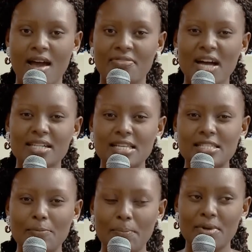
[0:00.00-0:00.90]
that
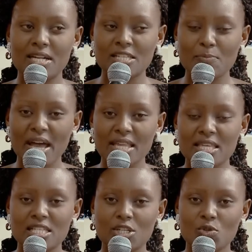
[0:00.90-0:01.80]
despite
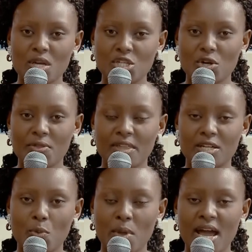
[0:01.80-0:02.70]
the situation
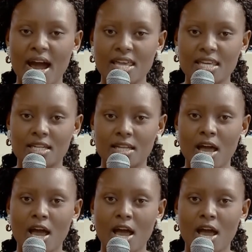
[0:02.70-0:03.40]
that we are in,